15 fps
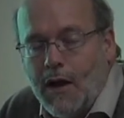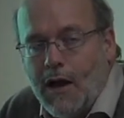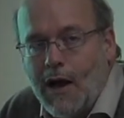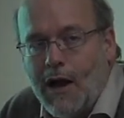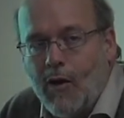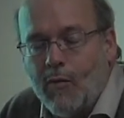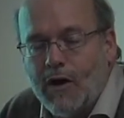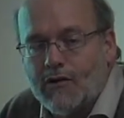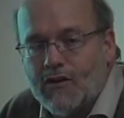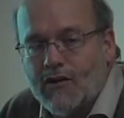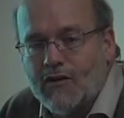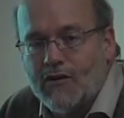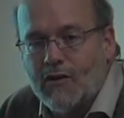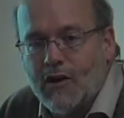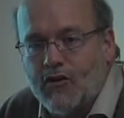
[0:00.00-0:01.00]
how much
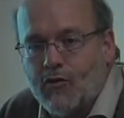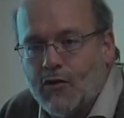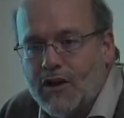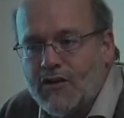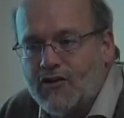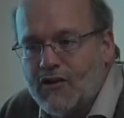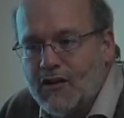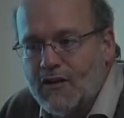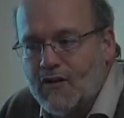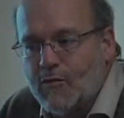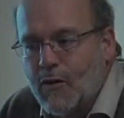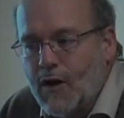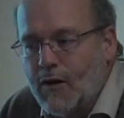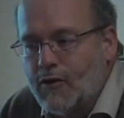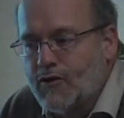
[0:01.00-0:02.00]
it's reached into
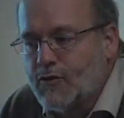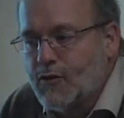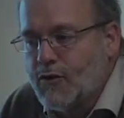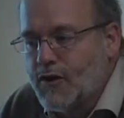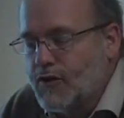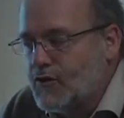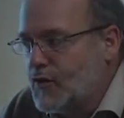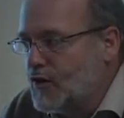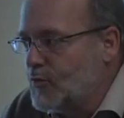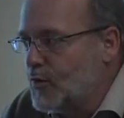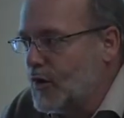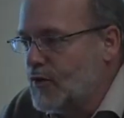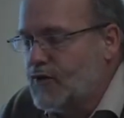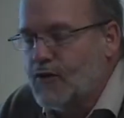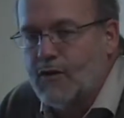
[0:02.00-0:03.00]
smaller school districts,
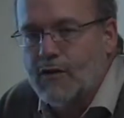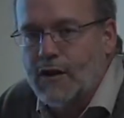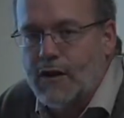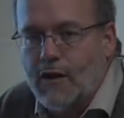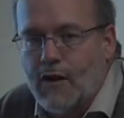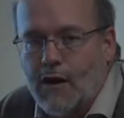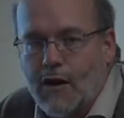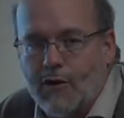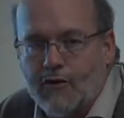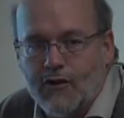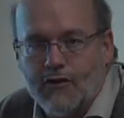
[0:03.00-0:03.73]
but it's certainly large